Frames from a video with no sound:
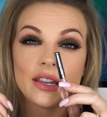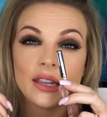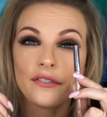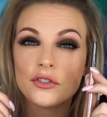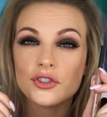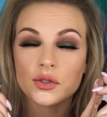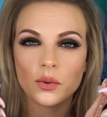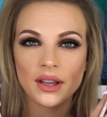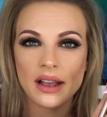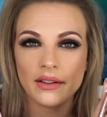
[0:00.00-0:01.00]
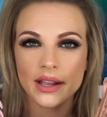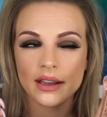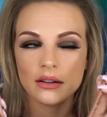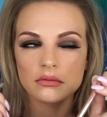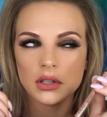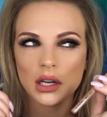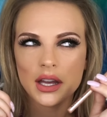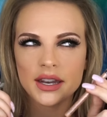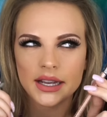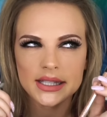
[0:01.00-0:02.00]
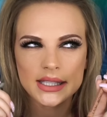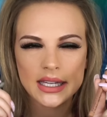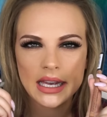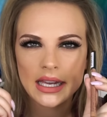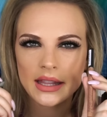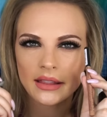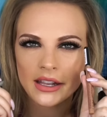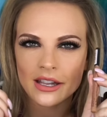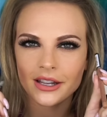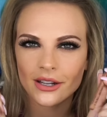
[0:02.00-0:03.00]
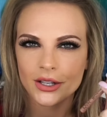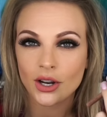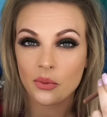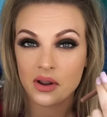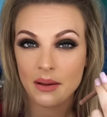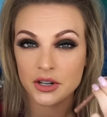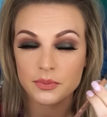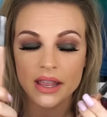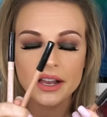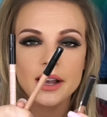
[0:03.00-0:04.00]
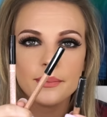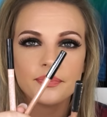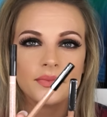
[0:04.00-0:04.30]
if you just want to have like a nice day and like not wear that much makeup.